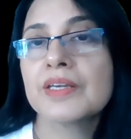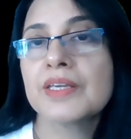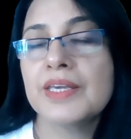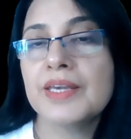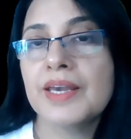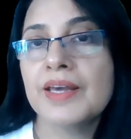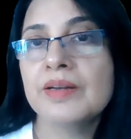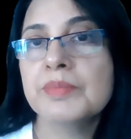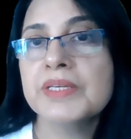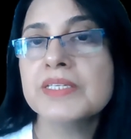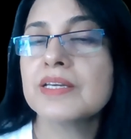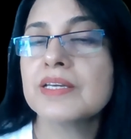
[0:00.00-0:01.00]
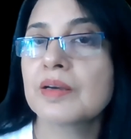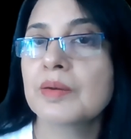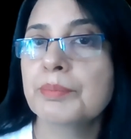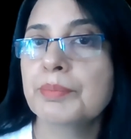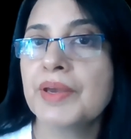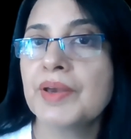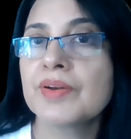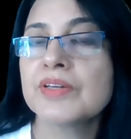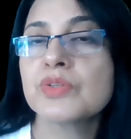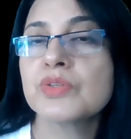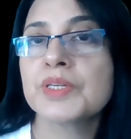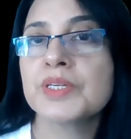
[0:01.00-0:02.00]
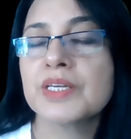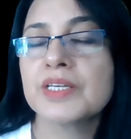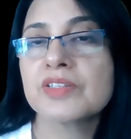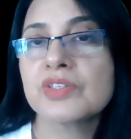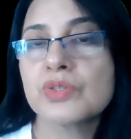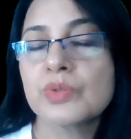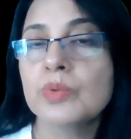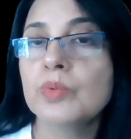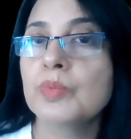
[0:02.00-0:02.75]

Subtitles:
key element, compare it to index 2,